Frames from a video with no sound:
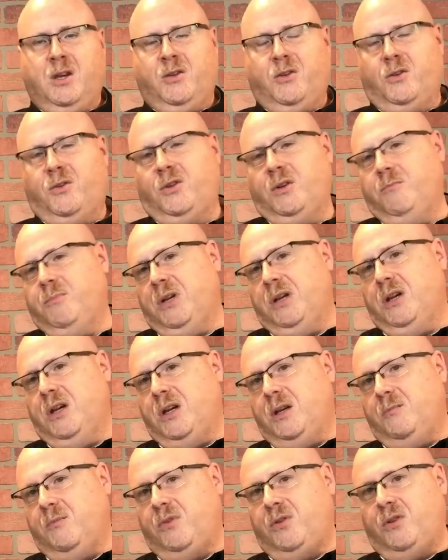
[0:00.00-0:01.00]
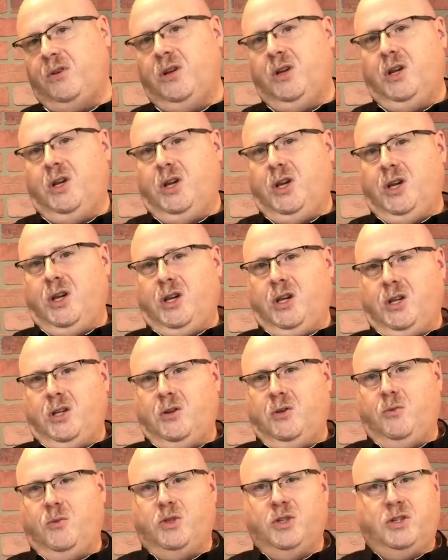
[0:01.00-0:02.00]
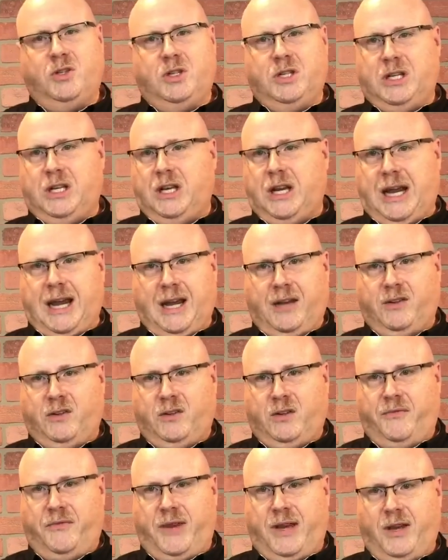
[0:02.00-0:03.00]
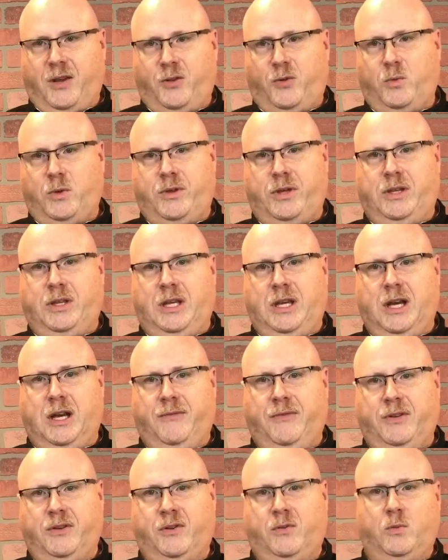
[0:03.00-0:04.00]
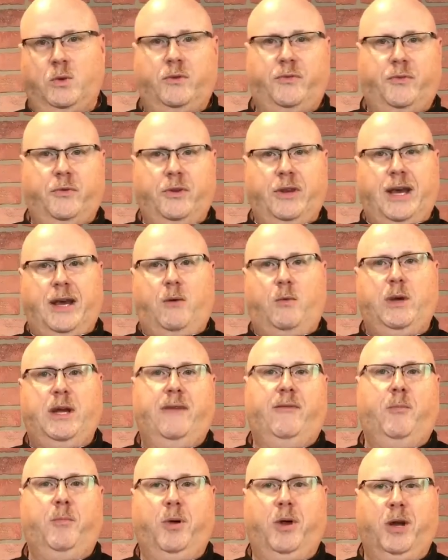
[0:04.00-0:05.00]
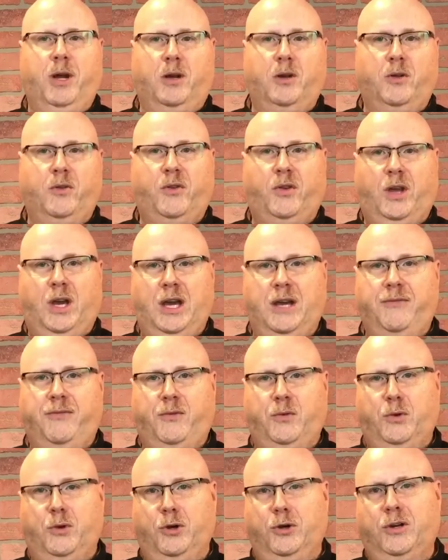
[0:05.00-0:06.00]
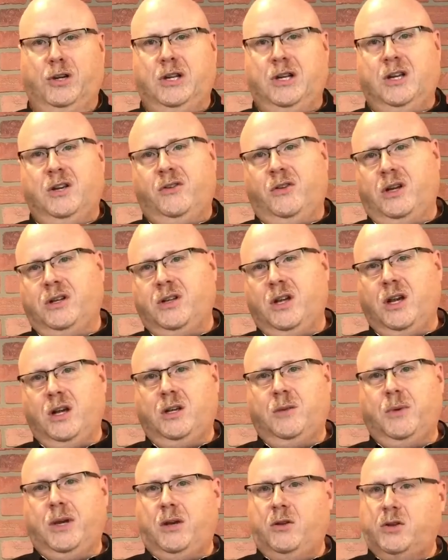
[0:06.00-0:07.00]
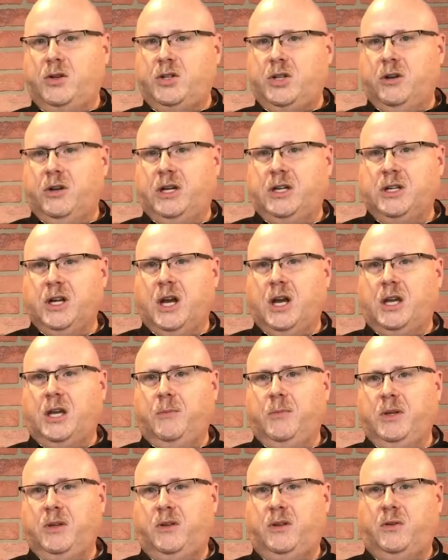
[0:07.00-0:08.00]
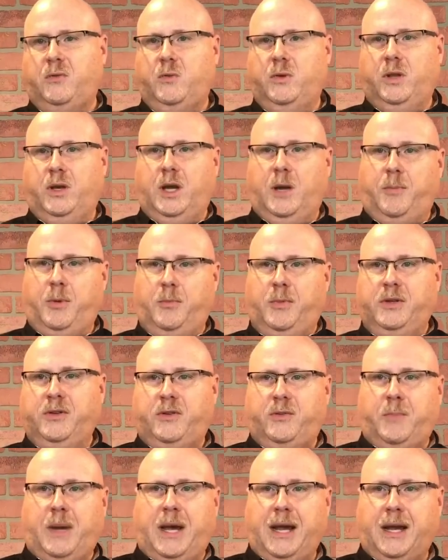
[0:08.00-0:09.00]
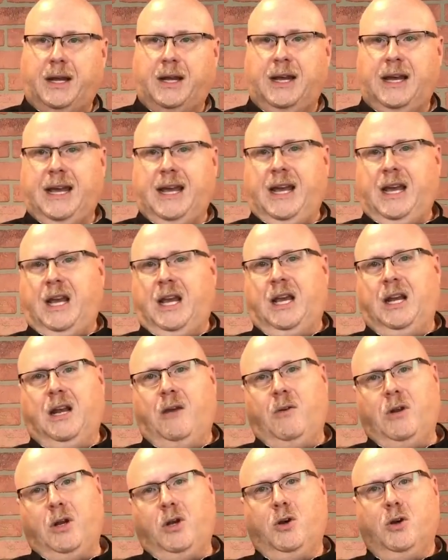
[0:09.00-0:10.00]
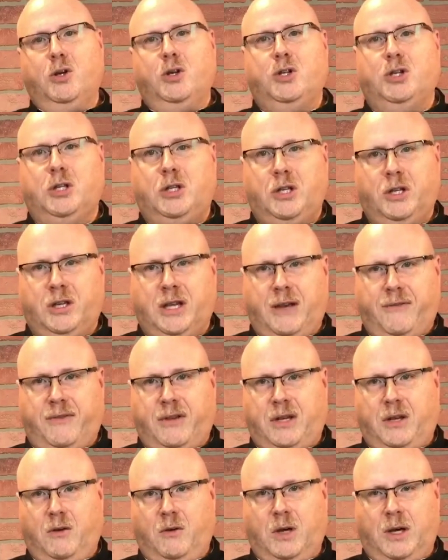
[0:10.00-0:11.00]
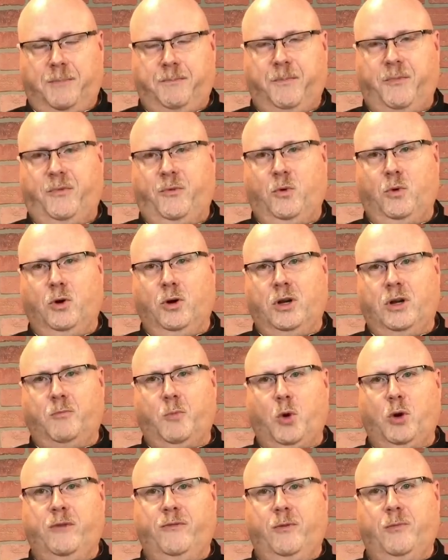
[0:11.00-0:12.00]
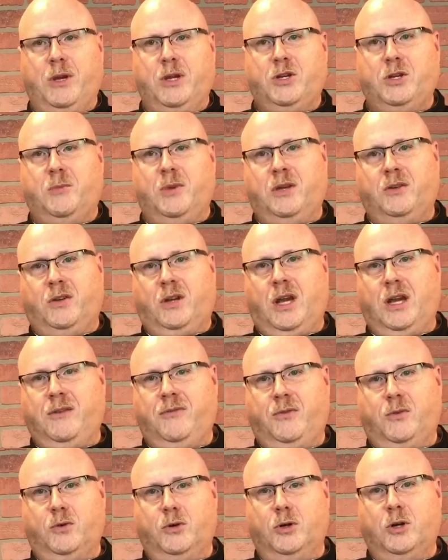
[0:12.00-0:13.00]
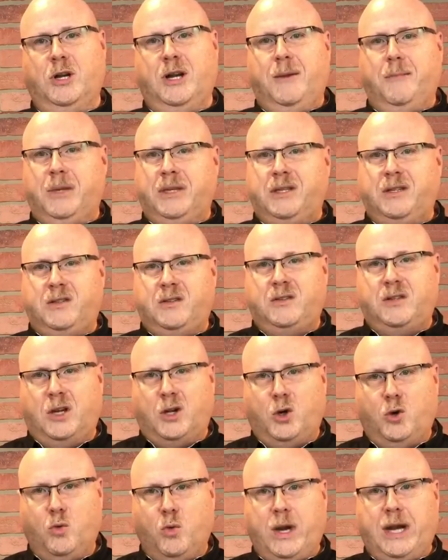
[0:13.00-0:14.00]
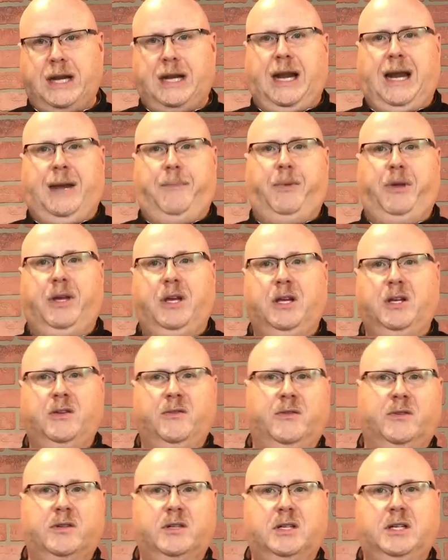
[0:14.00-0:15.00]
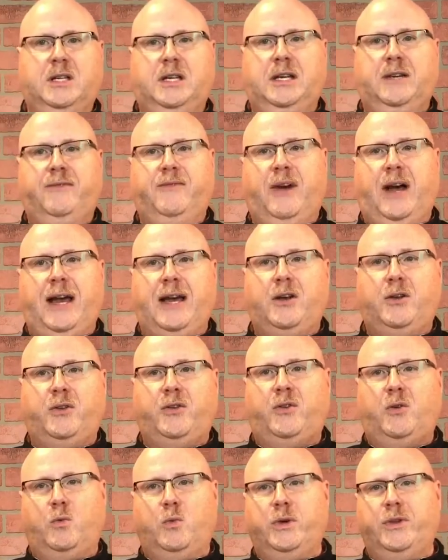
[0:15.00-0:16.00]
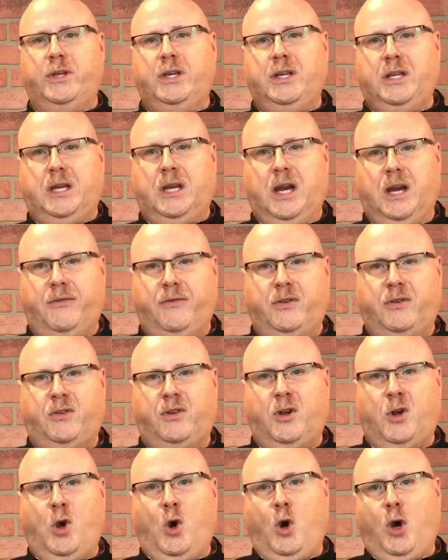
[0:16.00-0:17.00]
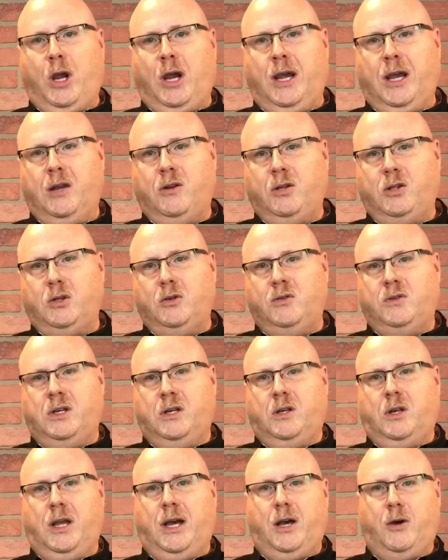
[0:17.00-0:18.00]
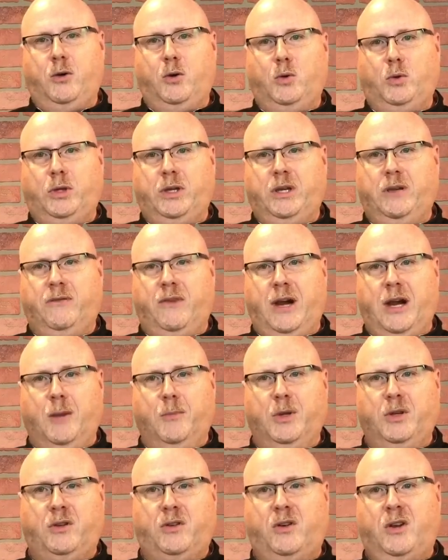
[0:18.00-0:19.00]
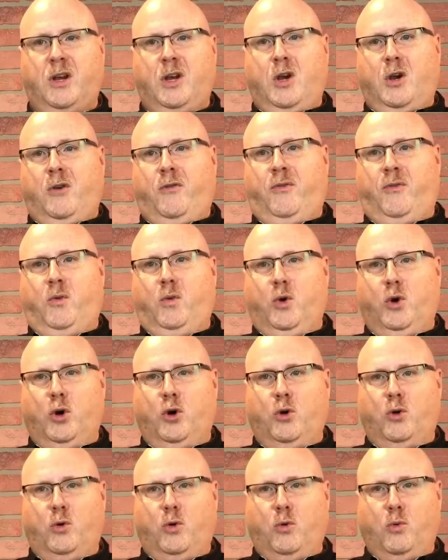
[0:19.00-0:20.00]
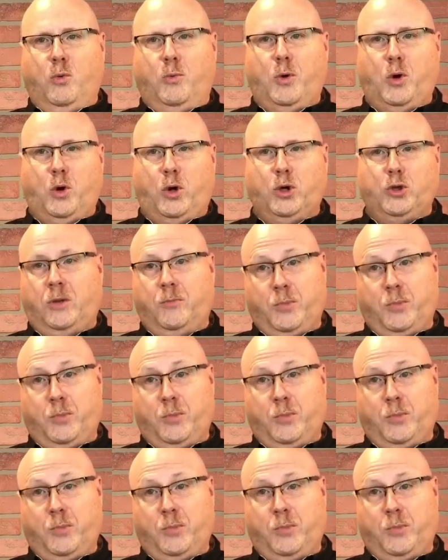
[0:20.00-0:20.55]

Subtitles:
So sometimes you just need access to files within the office. Well, for that, we have a product called SkyFolder. So I talked about sharing documents with a couple months back, and I would encourage you to look that video up for more information about SkyFolder. But this is a great application for syncing files within the office and using cloud-only environments for your remote